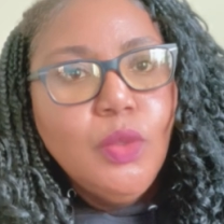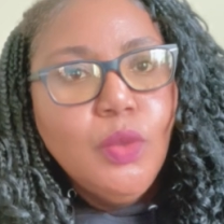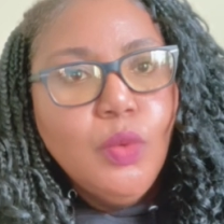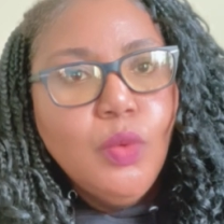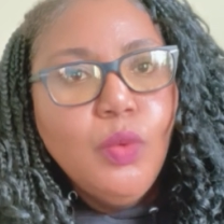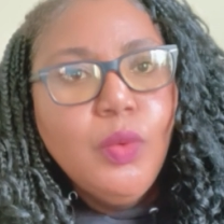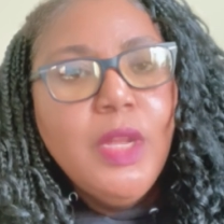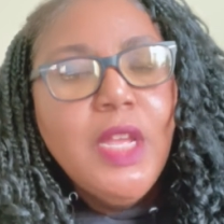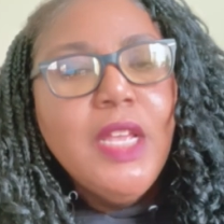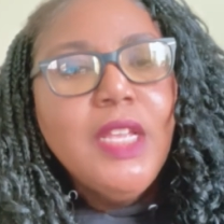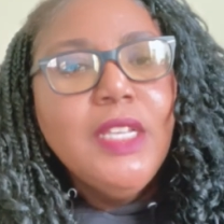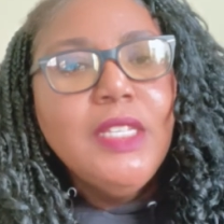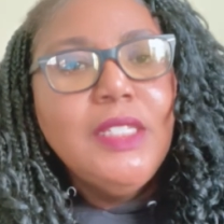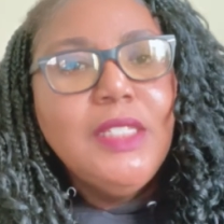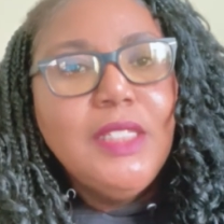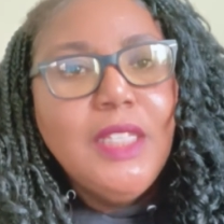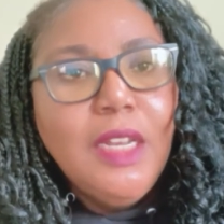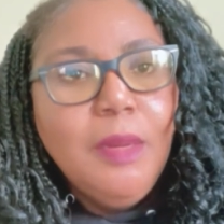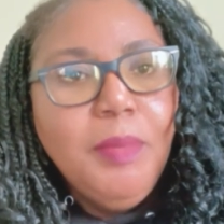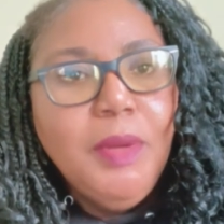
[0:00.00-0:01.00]
set up an
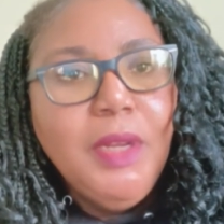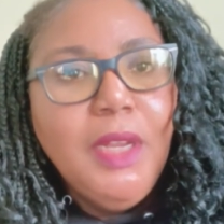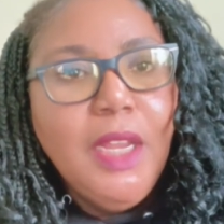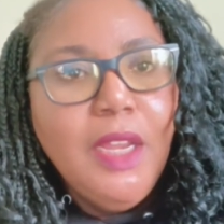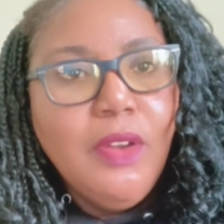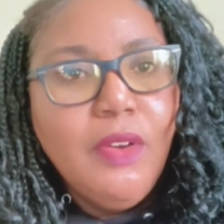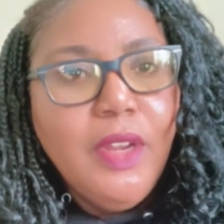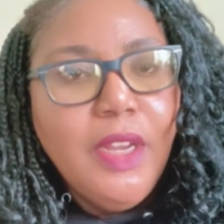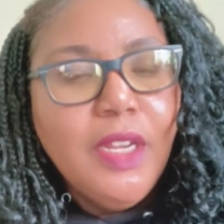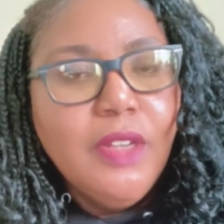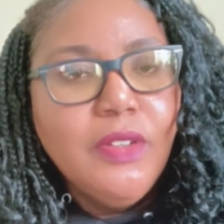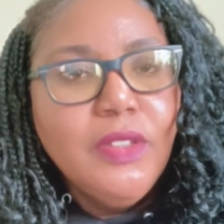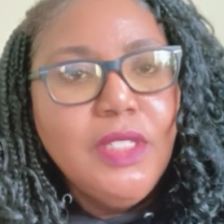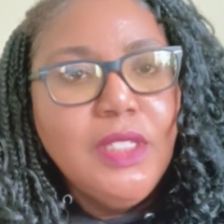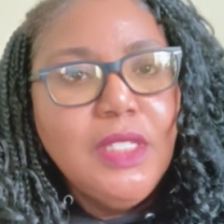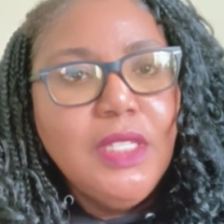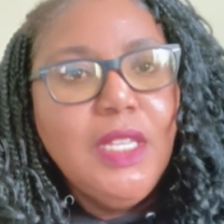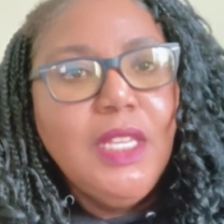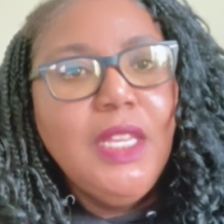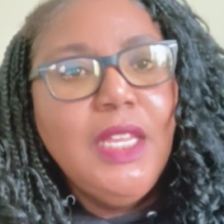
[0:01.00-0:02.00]
llc
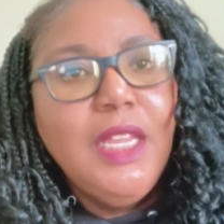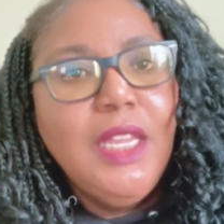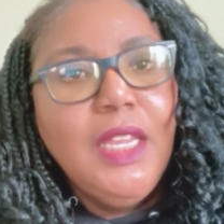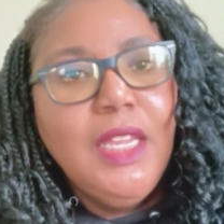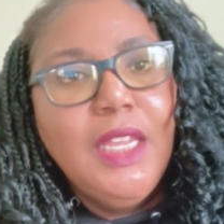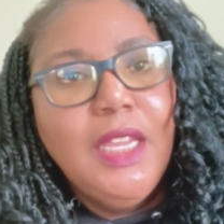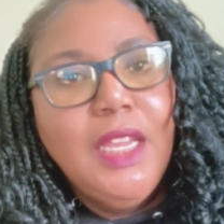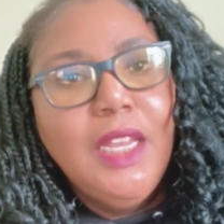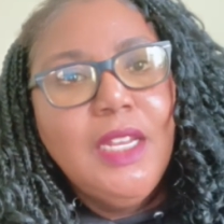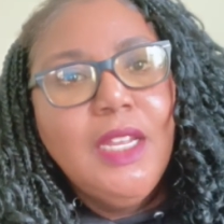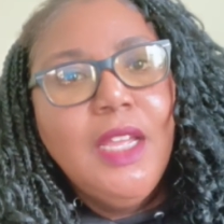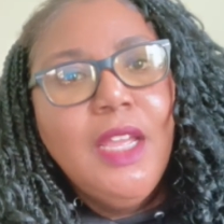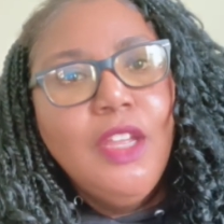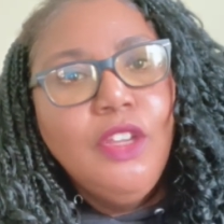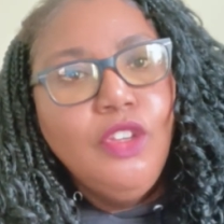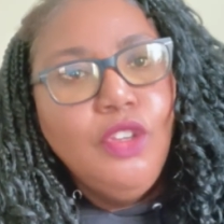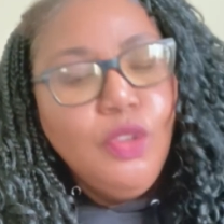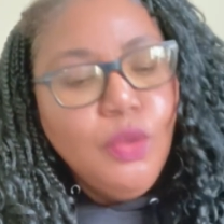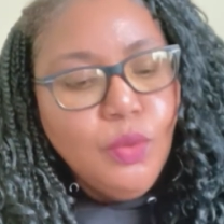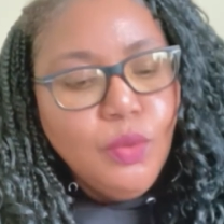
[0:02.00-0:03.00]
and use
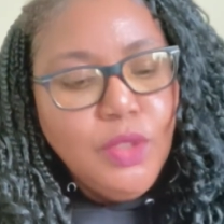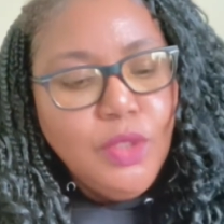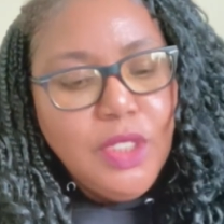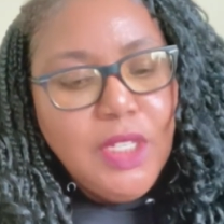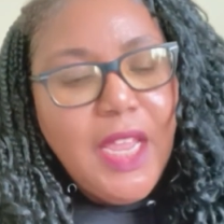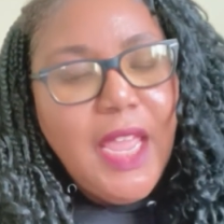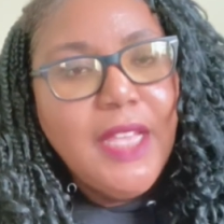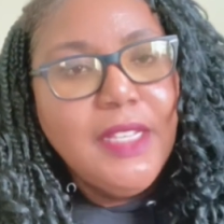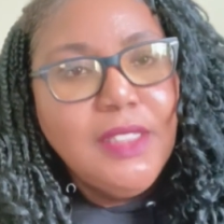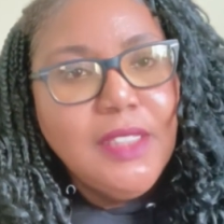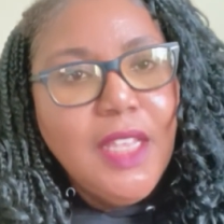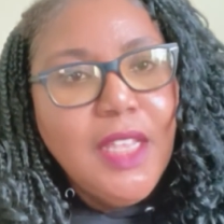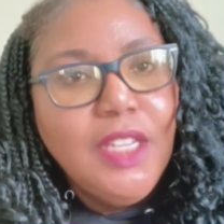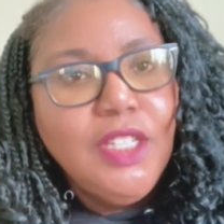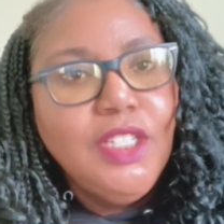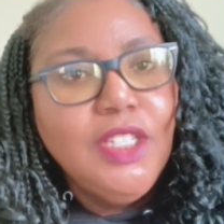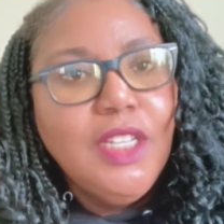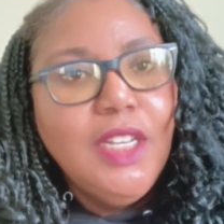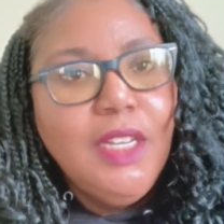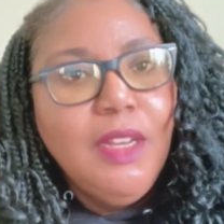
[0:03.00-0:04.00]
taxation
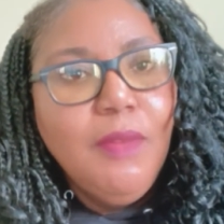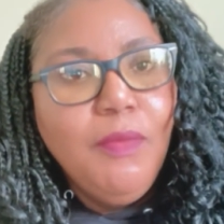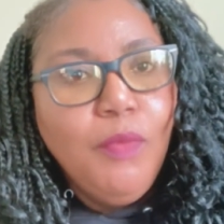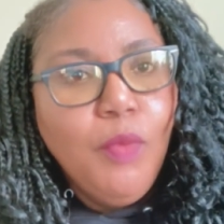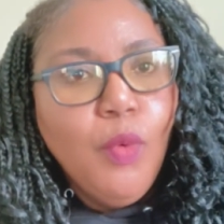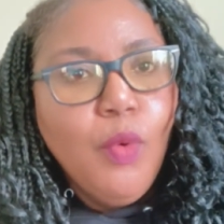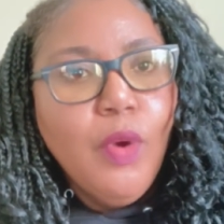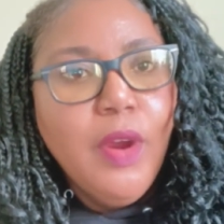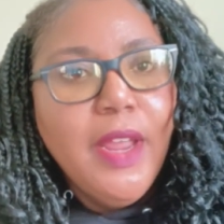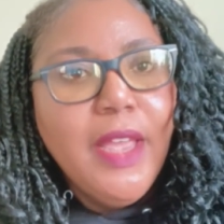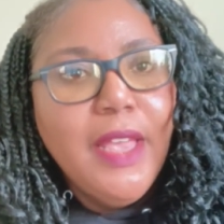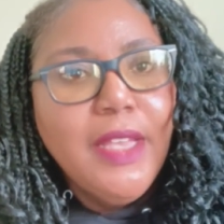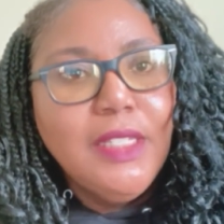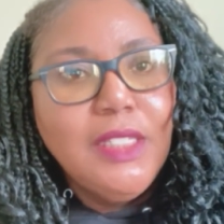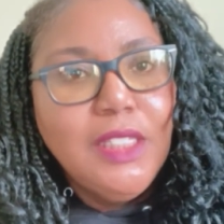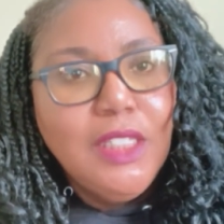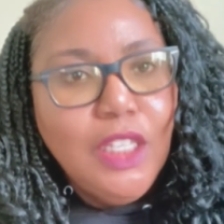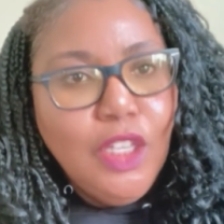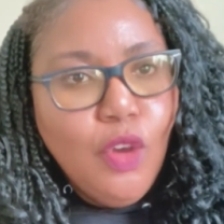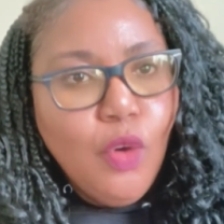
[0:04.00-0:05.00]
for a c
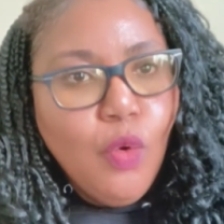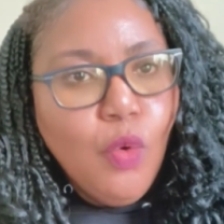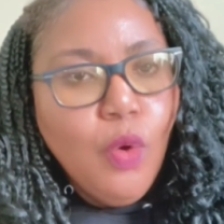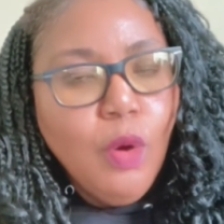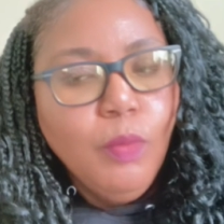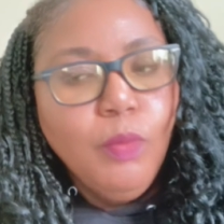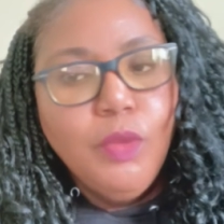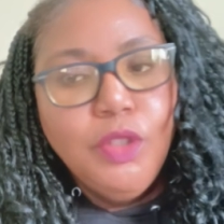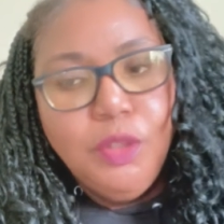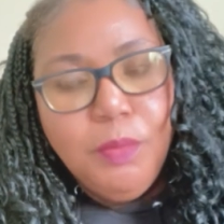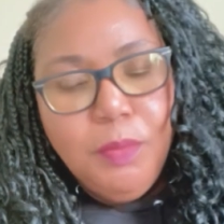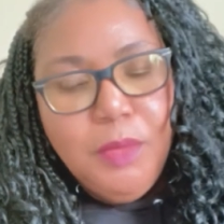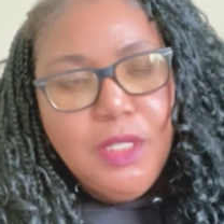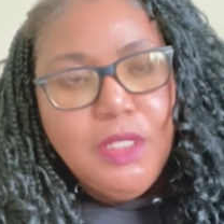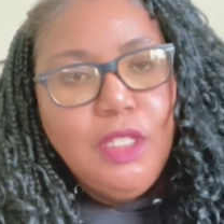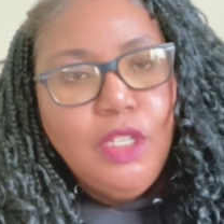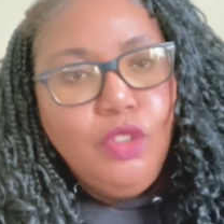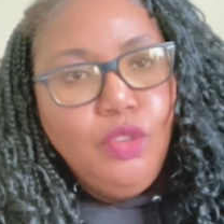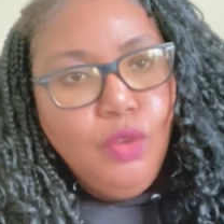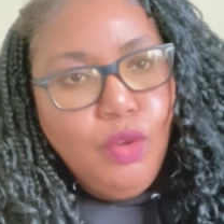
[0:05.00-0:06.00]
corp which means that you're
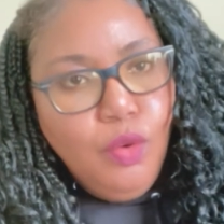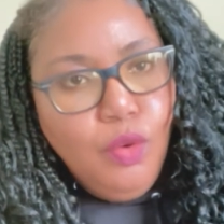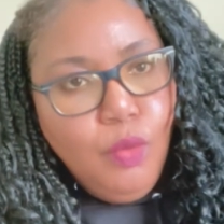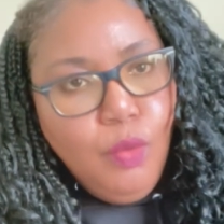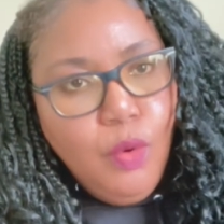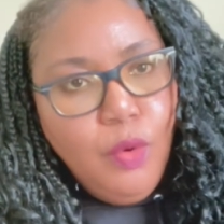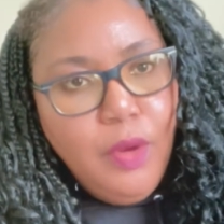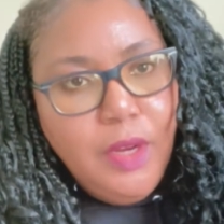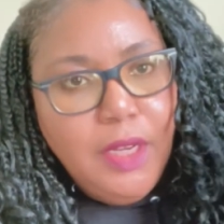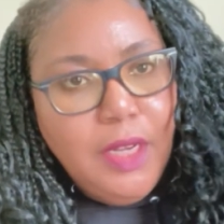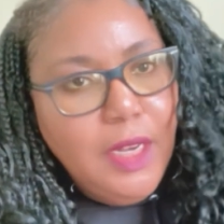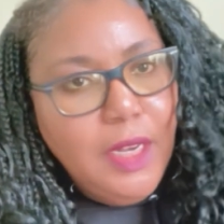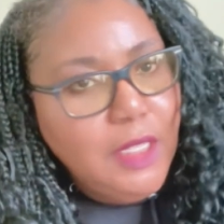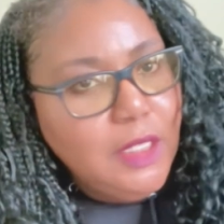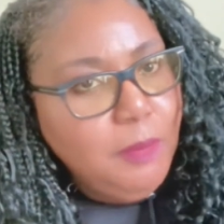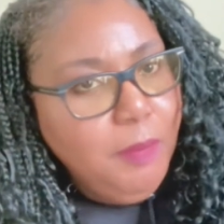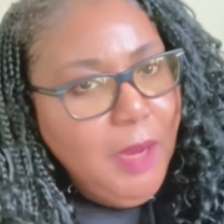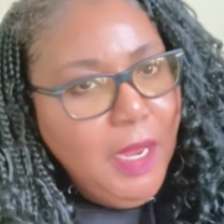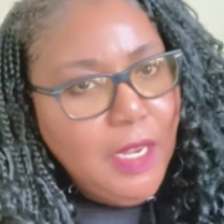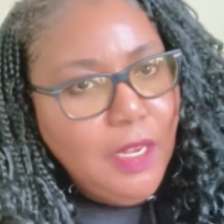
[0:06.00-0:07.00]
growing and expanding
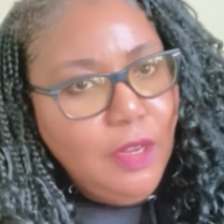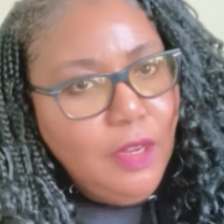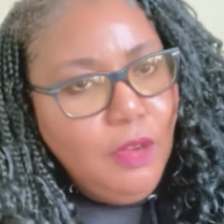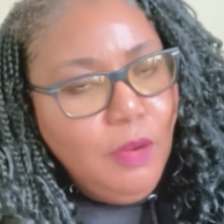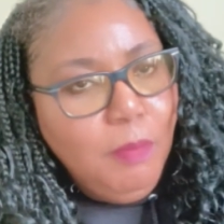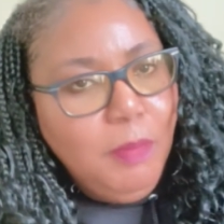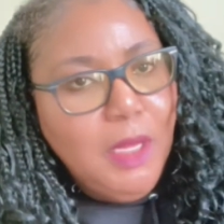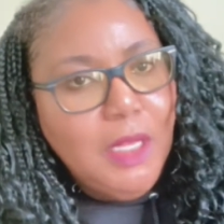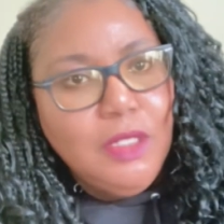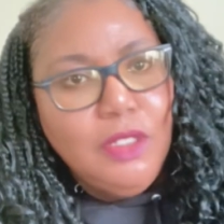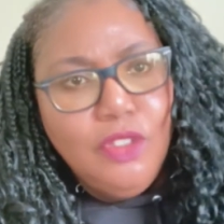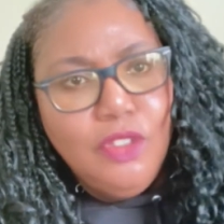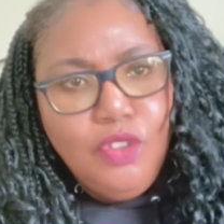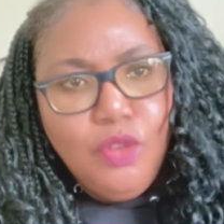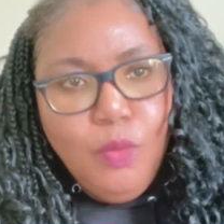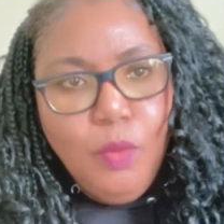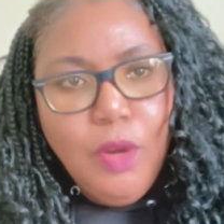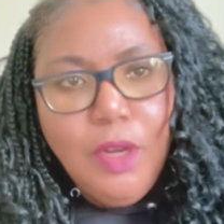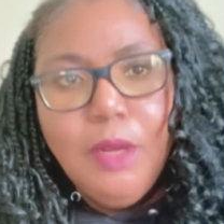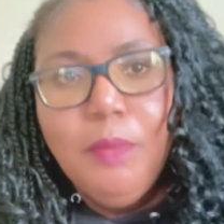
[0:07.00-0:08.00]
your business you want
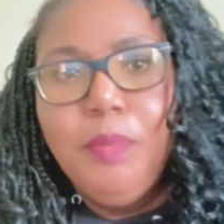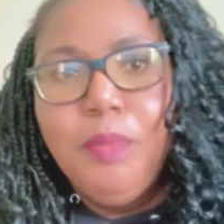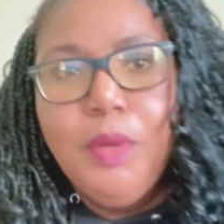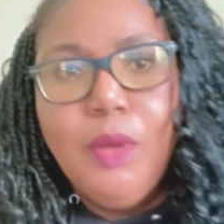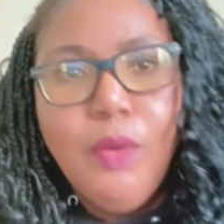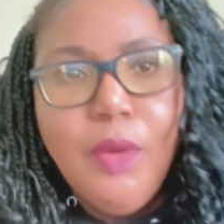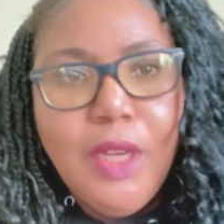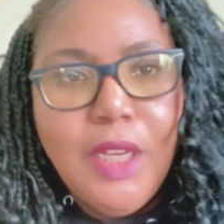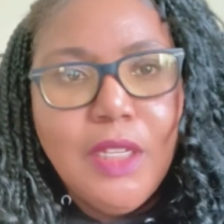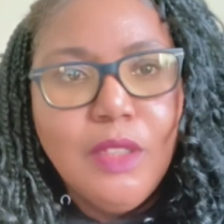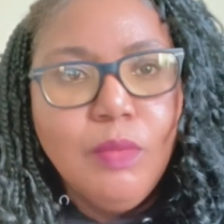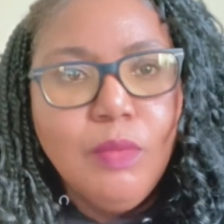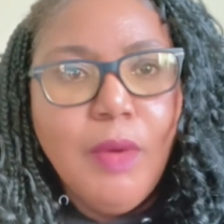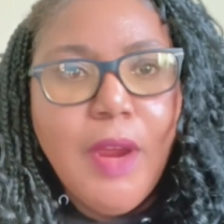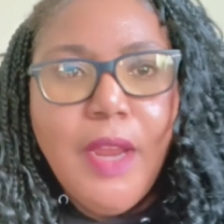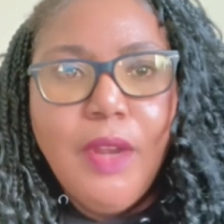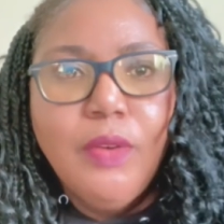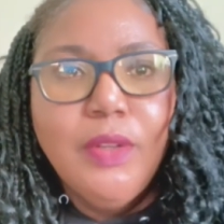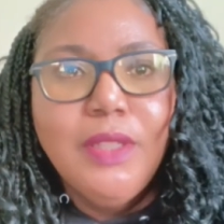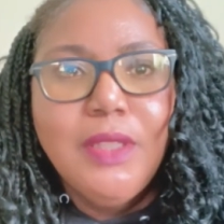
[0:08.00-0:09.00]
employees right or it's
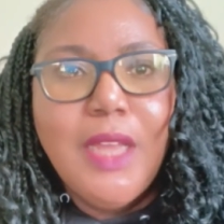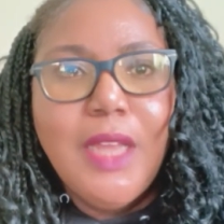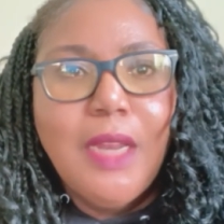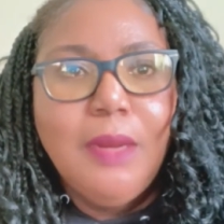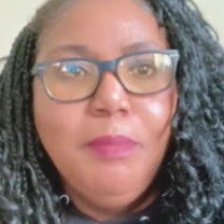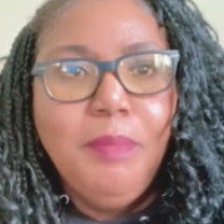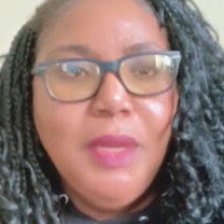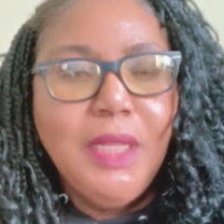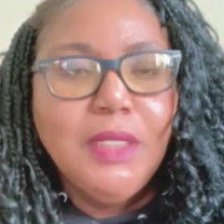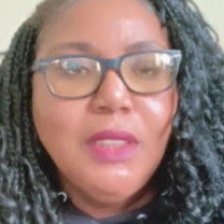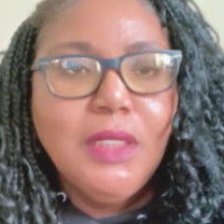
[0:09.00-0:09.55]
not a business